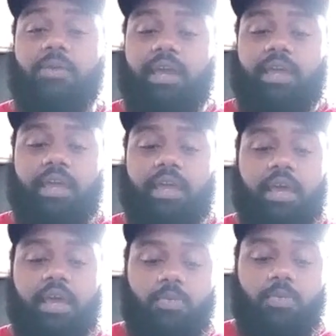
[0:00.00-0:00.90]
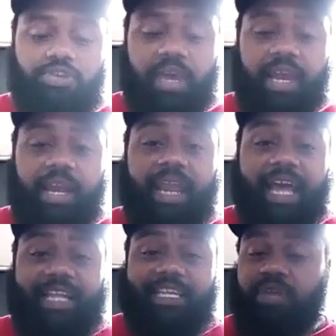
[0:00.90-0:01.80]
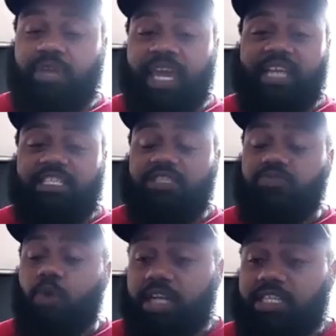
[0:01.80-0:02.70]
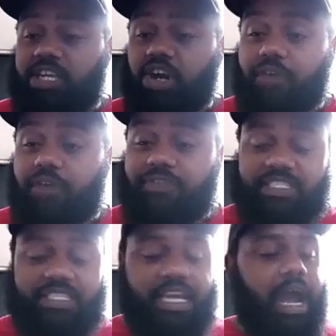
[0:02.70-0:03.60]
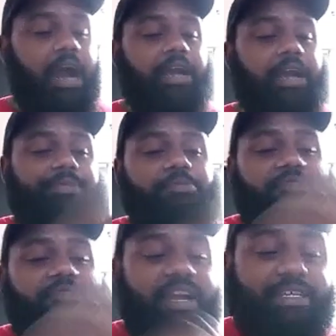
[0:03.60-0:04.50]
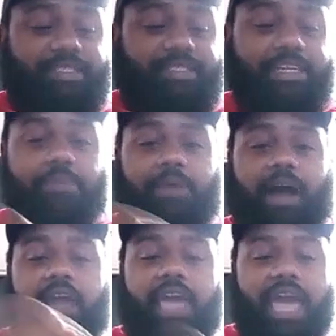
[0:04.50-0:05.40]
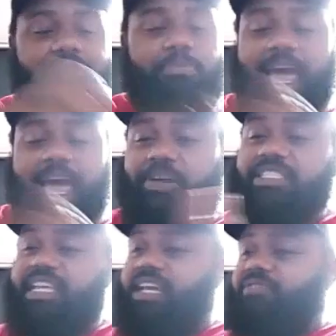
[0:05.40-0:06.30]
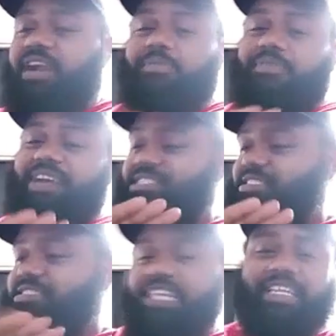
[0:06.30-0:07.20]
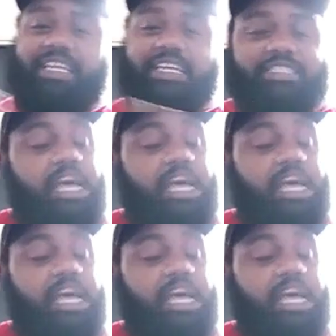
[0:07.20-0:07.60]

way. When you get elected, you can't just walk into the office and say, "All right, I'm gonna write this up." All right, every black person mm-hmm. getting reparations, take this.